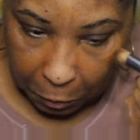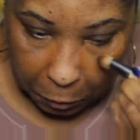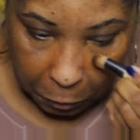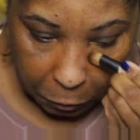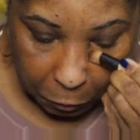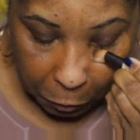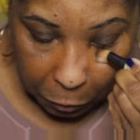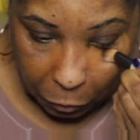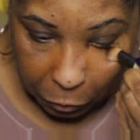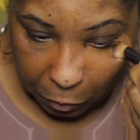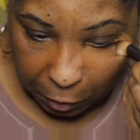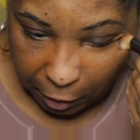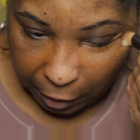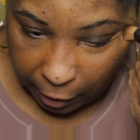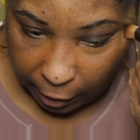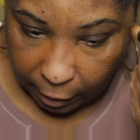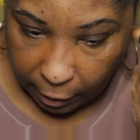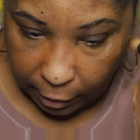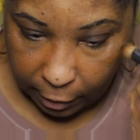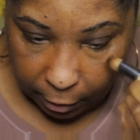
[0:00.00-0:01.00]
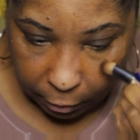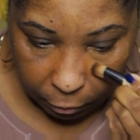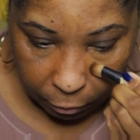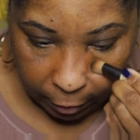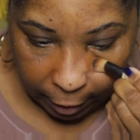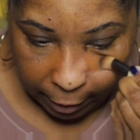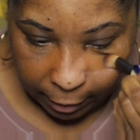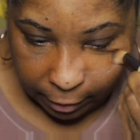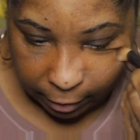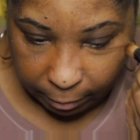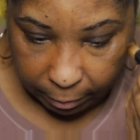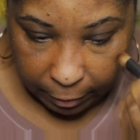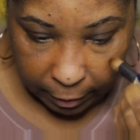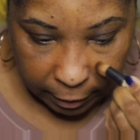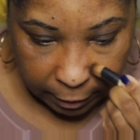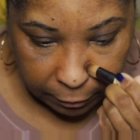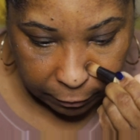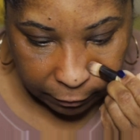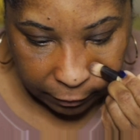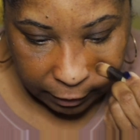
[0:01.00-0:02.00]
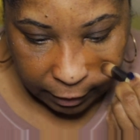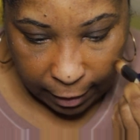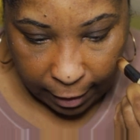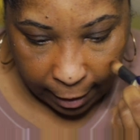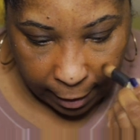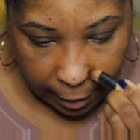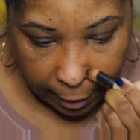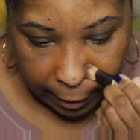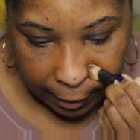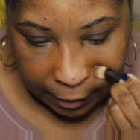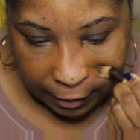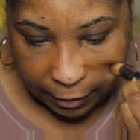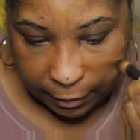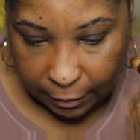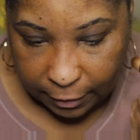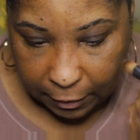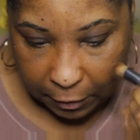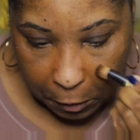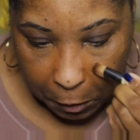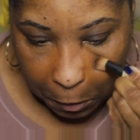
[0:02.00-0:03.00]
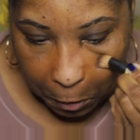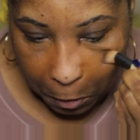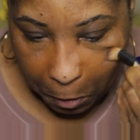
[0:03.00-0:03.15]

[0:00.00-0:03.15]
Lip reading: so you can get right up under the eyes.